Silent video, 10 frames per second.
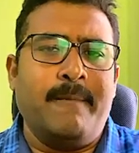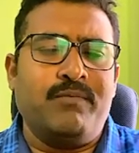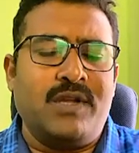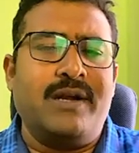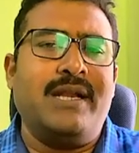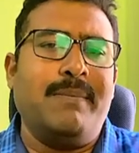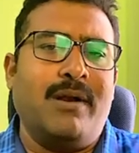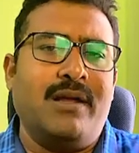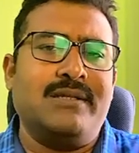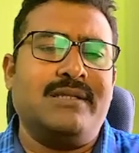30
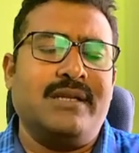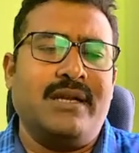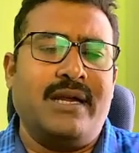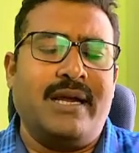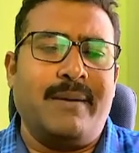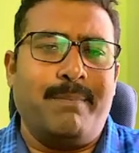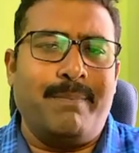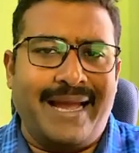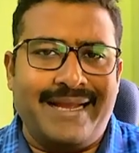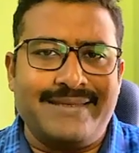plus
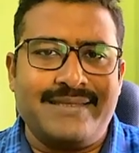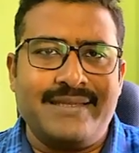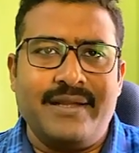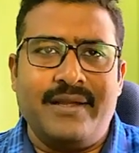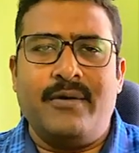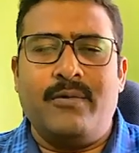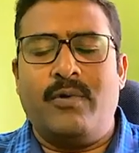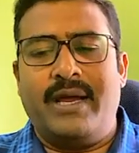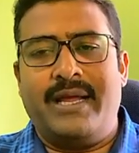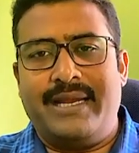banks
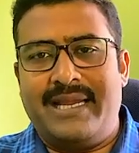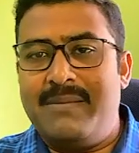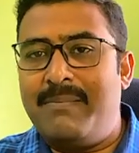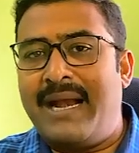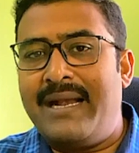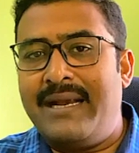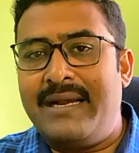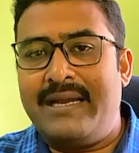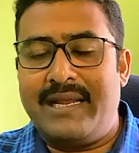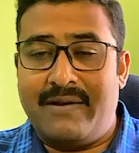where
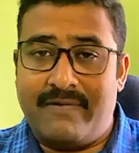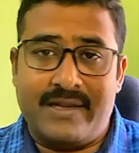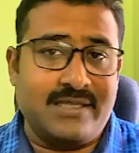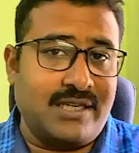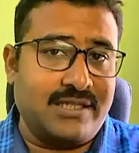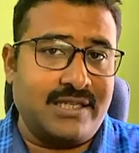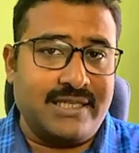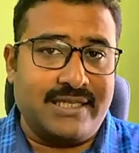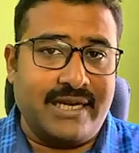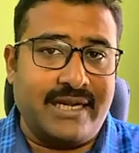e-mandate infrastructure is
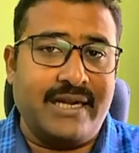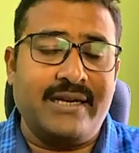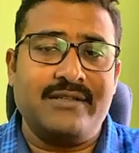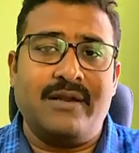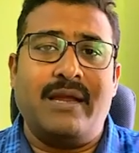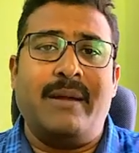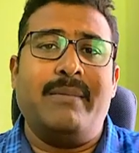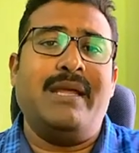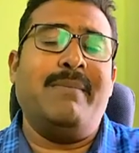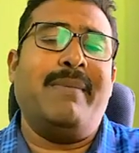created. So
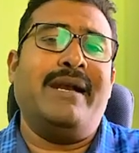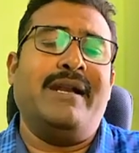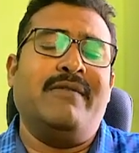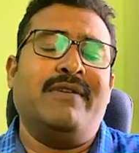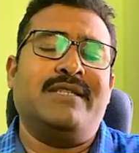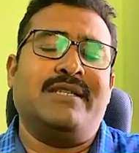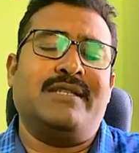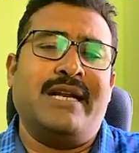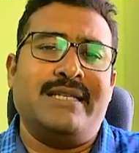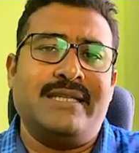e-mandate
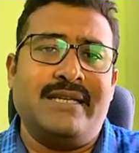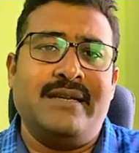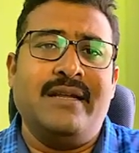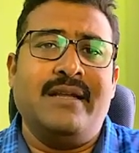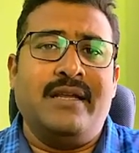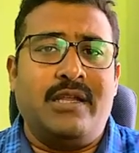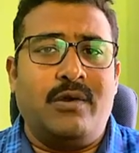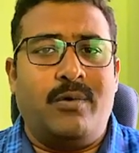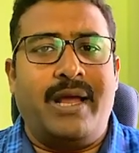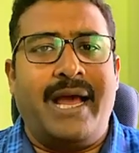infrastructure as in you
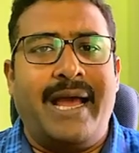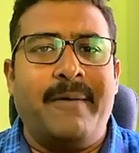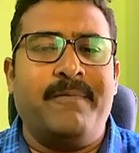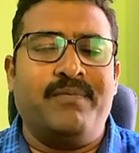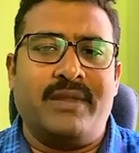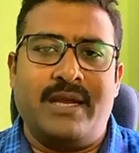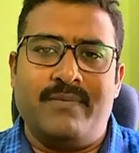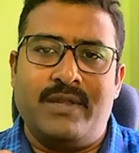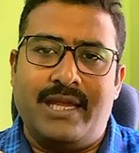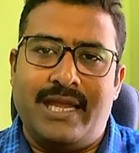would have
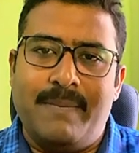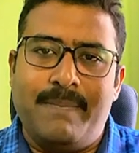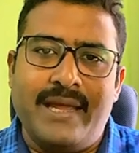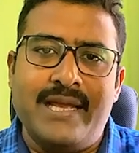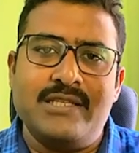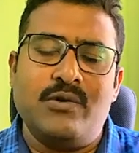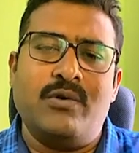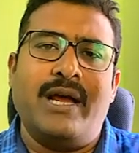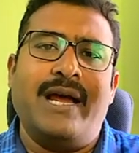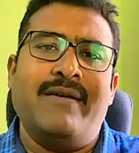the APIs, you
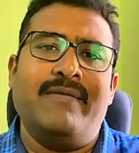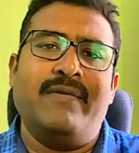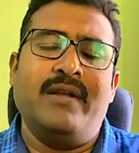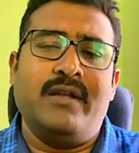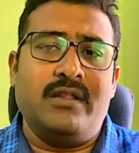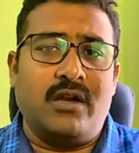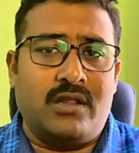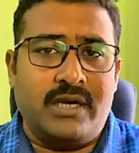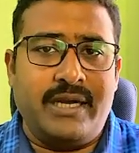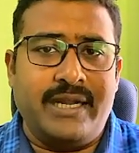would have the
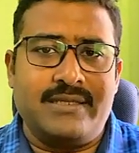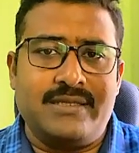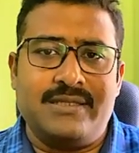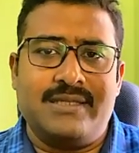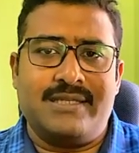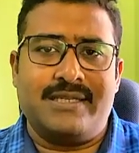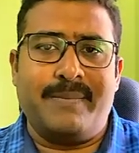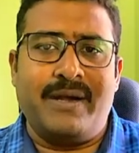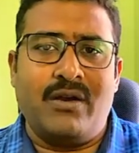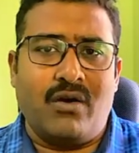authentication
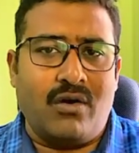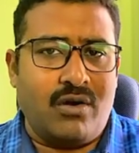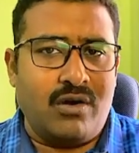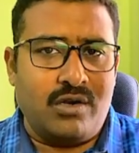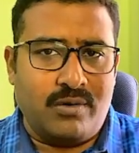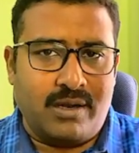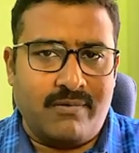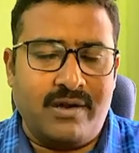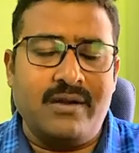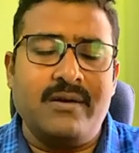system and all to convert.